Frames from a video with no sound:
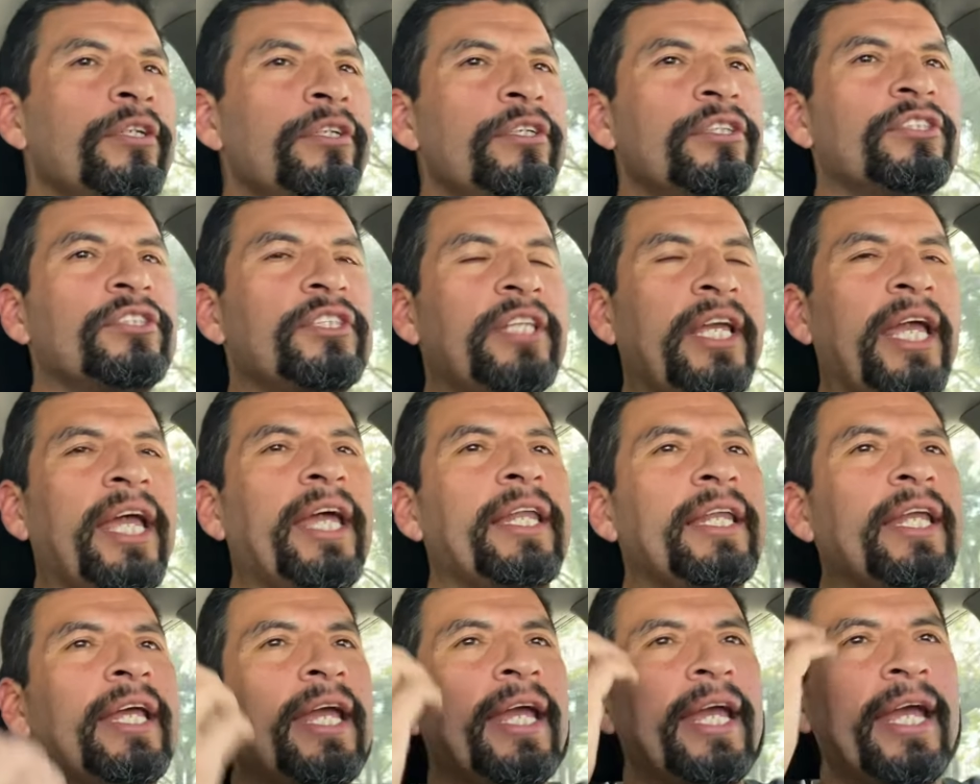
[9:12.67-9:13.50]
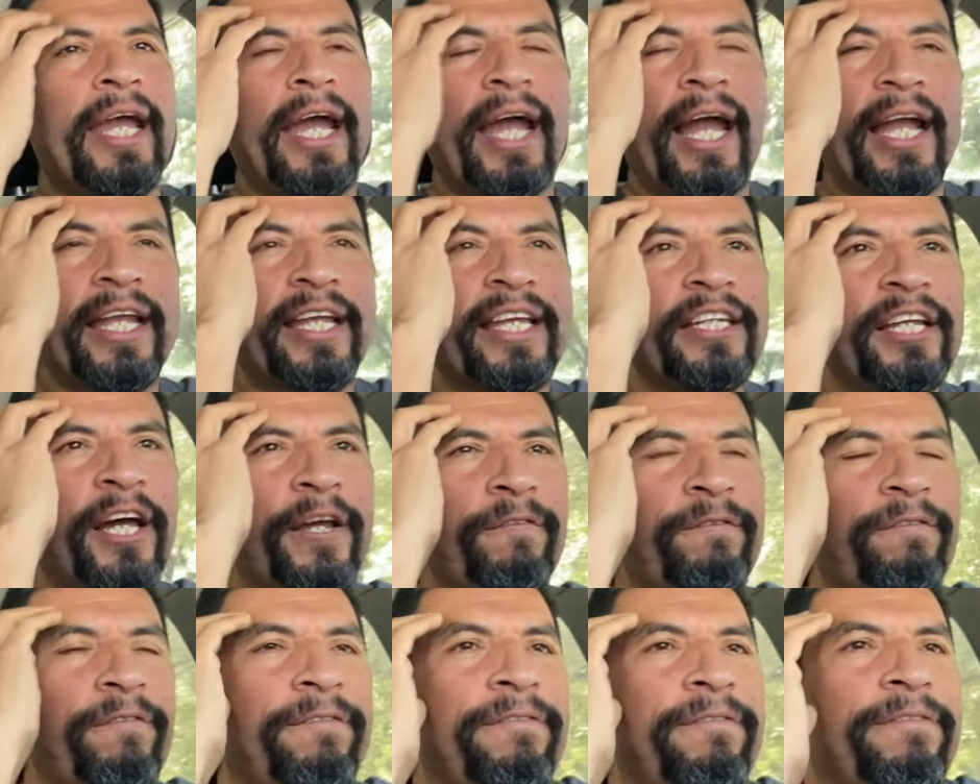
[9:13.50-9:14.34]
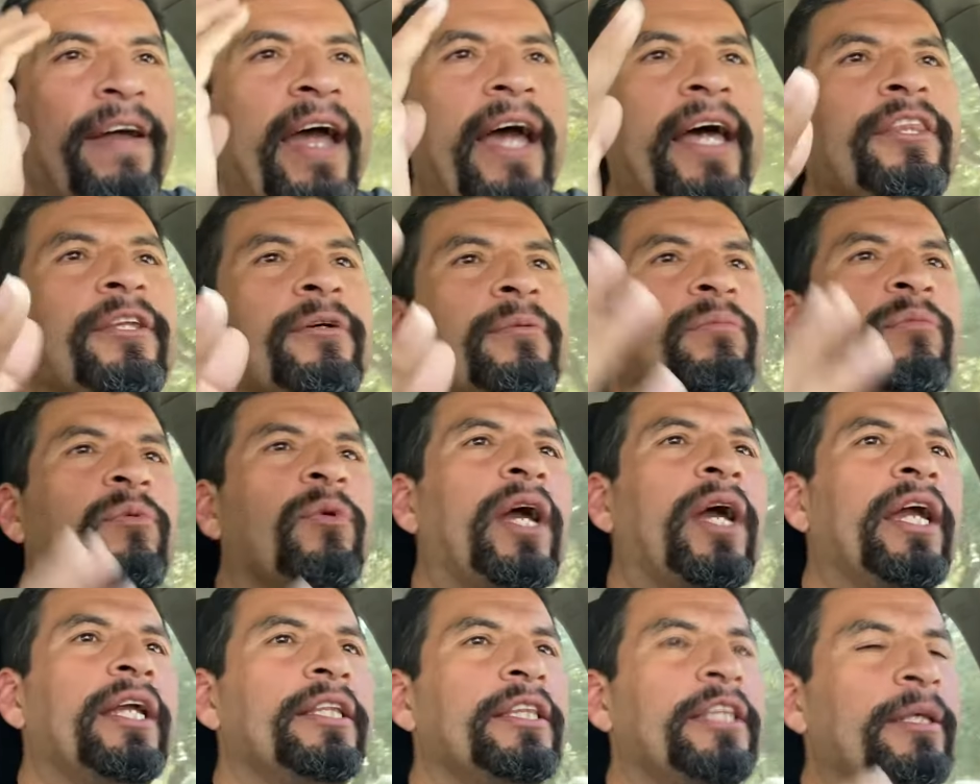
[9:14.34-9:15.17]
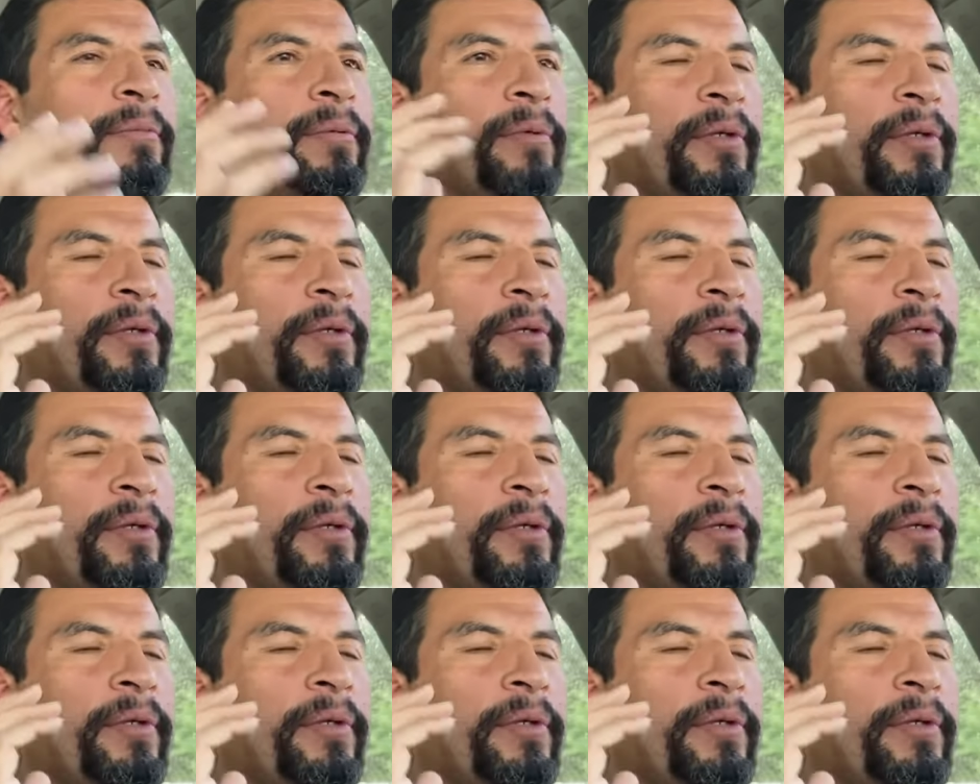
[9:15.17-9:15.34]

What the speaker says: understand. I cannot fathom, right?